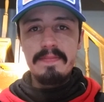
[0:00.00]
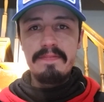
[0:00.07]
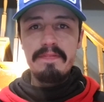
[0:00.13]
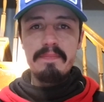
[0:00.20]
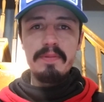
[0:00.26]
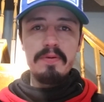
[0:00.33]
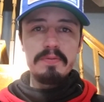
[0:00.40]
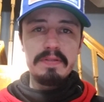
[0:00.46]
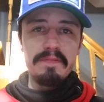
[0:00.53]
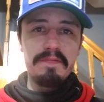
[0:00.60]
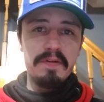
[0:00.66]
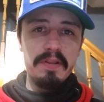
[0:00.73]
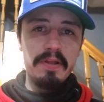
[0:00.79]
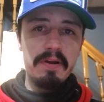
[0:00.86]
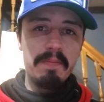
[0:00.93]
I'm losing
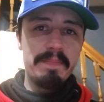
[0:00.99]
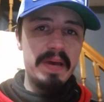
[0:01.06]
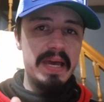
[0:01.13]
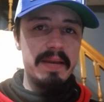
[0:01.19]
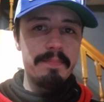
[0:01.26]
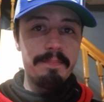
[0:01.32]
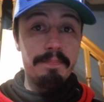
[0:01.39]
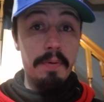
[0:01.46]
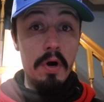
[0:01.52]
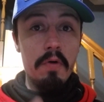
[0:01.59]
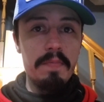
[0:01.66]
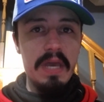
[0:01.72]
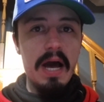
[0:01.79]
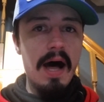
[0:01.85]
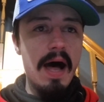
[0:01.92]
for a little bit.
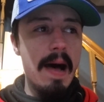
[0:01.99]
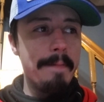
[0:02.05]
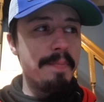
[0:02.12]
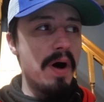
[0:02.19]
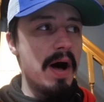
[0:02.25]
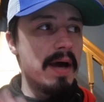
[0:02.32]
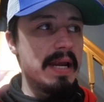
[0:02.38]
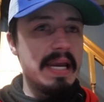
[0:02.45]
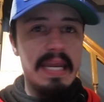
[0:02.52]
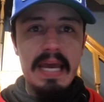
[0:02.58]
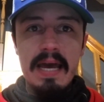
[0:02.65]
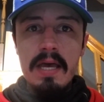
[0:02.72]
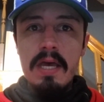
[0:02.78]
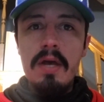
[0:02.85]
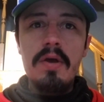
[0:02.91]
Boom, you hop on and
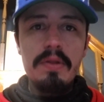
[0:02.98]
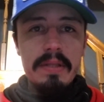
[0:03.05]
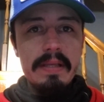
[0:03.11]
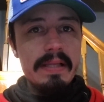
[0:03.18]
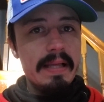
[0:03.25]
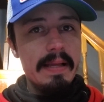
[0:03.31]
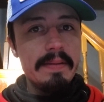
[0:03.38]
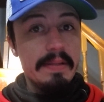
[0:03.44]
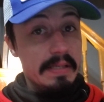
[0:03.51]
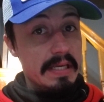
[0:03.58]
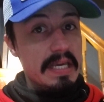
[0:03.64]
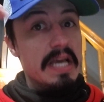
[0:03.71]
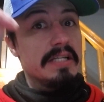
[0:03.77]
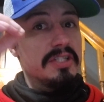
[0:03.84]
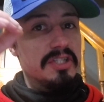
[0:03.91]

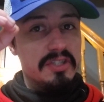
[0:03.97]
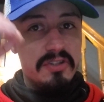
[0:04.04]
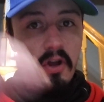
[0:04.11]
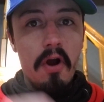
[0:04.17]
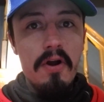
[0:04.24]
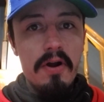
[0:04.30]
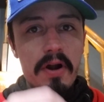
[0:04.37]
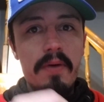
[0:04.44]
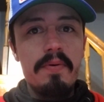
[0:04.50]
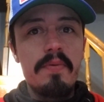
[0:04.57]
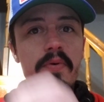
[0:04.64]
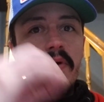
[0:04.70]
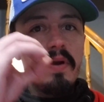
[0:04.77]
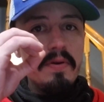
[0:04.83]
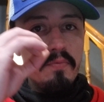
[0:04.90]
you start
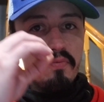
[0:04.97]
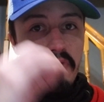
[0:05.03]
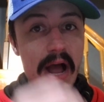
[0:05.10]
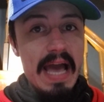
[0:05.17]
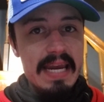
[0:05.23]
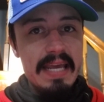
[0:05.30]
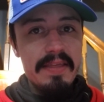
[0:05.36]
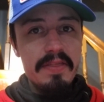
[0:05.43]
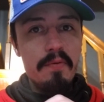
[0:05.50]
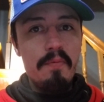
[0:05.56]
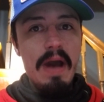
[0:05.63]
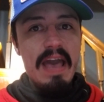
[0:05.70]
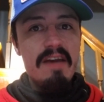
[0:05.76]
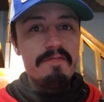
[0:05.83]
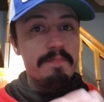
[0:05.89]
riding the
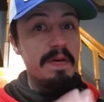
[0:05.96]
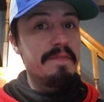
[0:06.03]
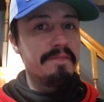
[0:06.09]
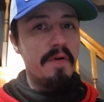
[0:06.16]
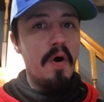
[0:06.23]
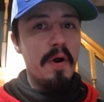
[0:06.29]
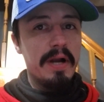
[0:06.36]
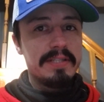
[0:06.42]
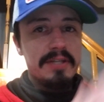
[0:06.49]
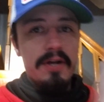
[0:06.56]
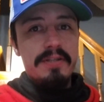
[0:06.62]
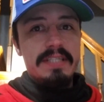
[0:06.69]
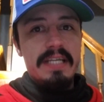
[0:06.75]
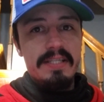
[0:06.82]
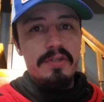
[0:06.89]
wave before it
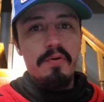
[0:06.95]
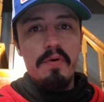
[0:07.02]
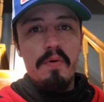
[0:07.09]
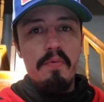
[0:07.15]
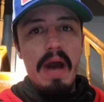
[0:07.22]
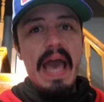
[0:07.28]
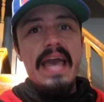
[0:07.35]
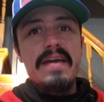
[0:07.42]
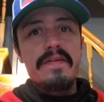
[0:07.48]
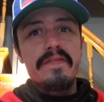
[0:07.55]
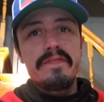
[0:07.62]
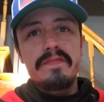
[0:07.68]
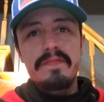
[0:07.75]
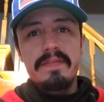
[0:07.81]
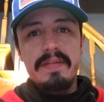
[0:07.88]
turns into a wave.
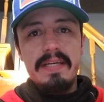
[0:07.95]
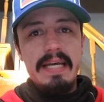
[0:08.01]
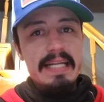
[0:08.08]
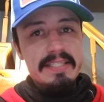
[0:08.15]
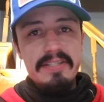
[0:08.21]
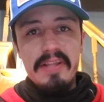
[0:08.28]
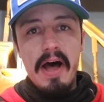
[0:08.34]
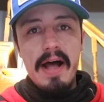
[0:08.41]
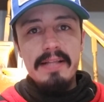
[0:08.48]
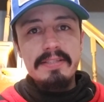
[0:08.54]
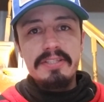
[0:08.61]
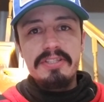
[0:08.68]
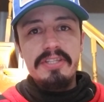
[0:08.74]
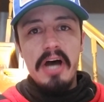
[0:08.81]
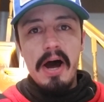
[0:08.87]
It's
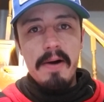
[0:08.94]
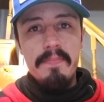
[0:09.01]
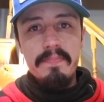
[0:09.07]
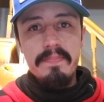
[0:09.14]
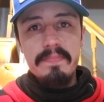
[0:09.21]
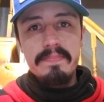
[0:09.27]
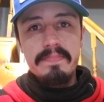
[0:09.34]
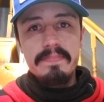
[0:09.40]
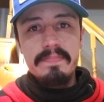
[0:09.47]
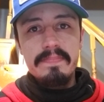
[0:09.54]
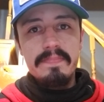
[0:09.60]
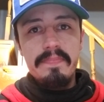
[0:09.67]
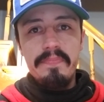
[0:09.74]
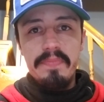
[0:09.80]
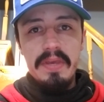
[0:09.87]
not dumb,
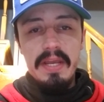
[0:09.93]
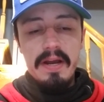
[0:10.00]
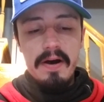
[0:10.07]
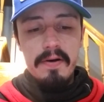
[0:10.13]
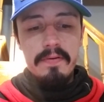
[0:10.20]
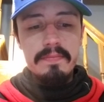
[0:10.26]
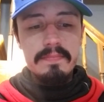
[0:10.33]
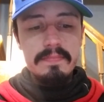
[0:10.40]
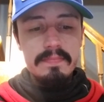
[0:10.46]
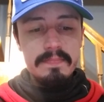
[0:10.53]
you know?